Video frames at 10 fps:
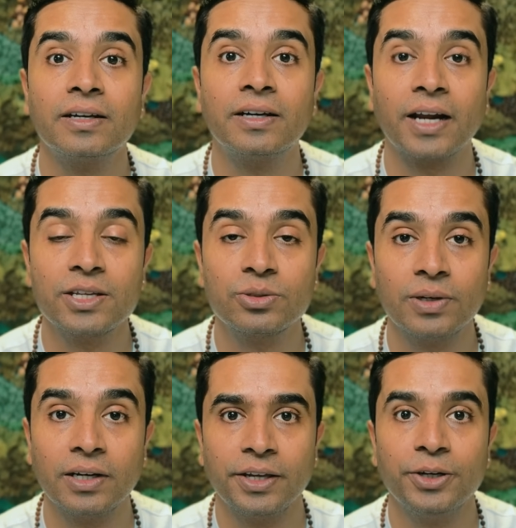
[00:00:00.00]

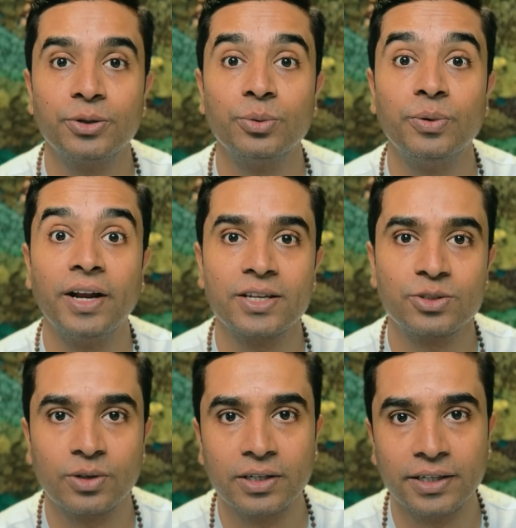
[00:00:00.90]
gradually into
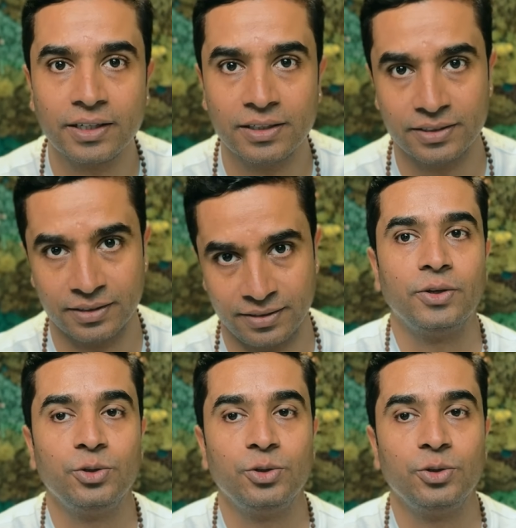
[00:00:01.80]
natural intelligence.